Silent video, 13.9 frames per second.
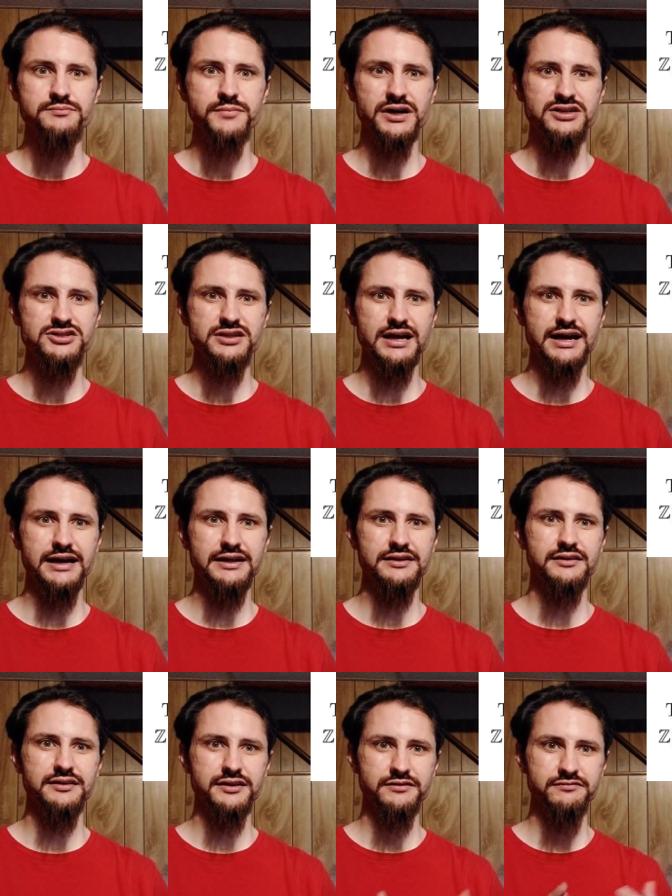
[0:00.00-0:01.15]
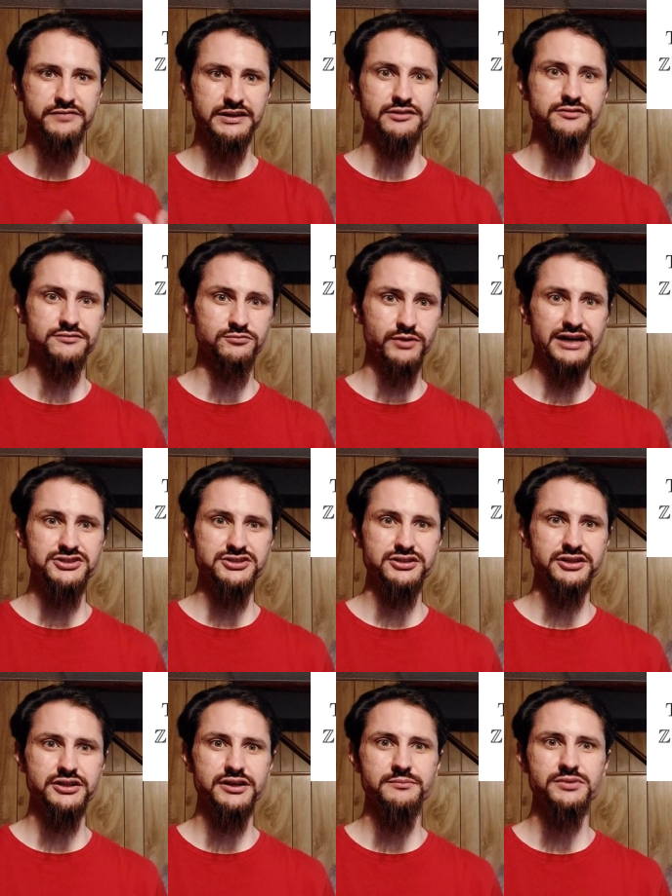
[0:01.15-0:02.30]
much like the field of
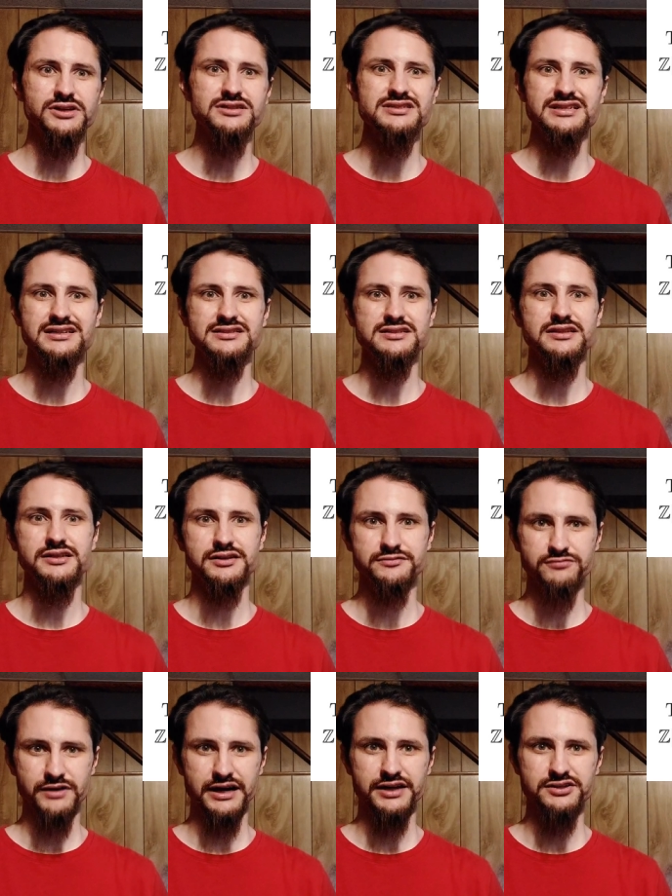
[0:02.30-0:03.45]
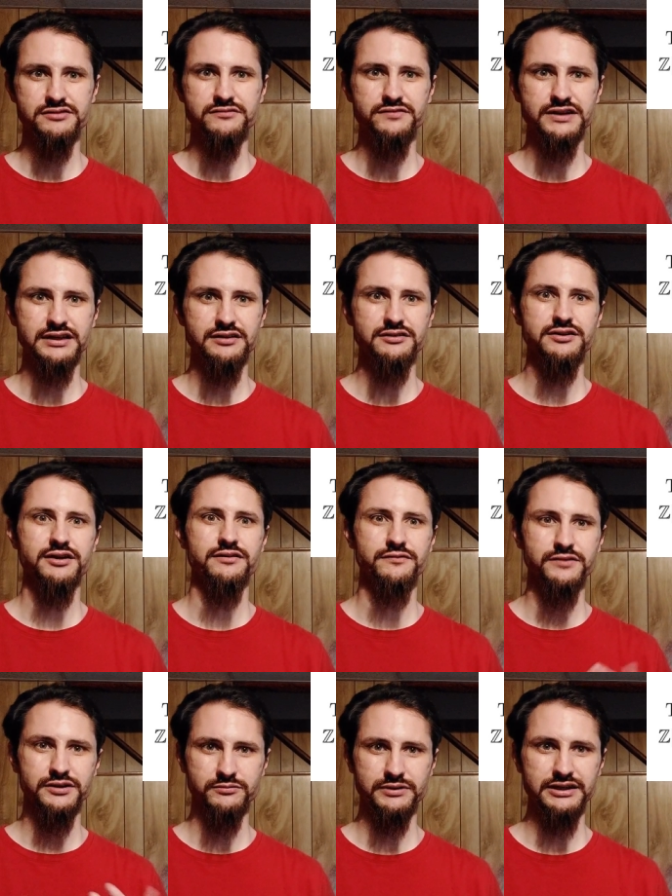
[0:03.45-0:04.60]
rational numbers is the fraction field
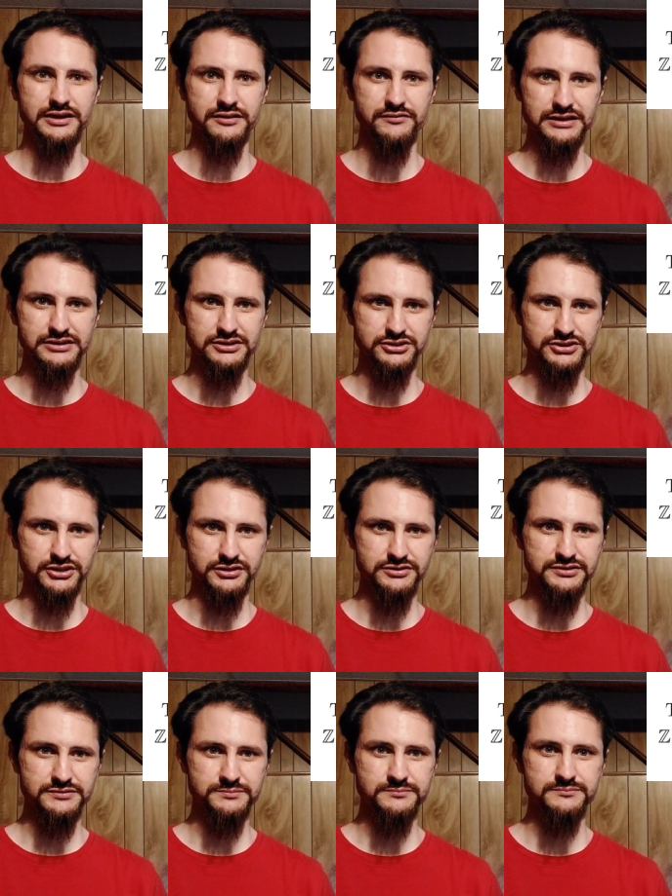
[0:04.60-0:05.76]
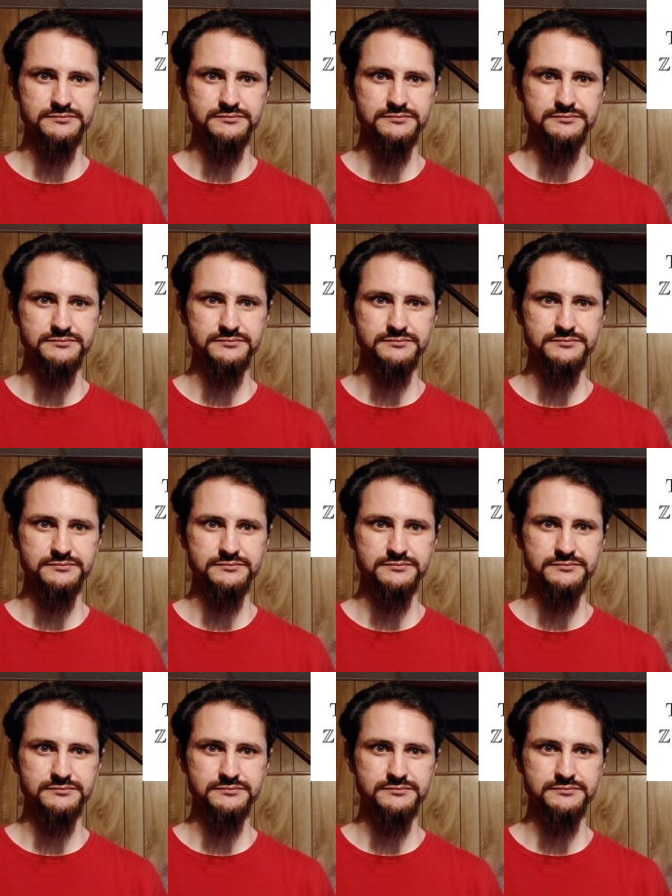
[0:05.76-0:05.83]
of the ring of integers.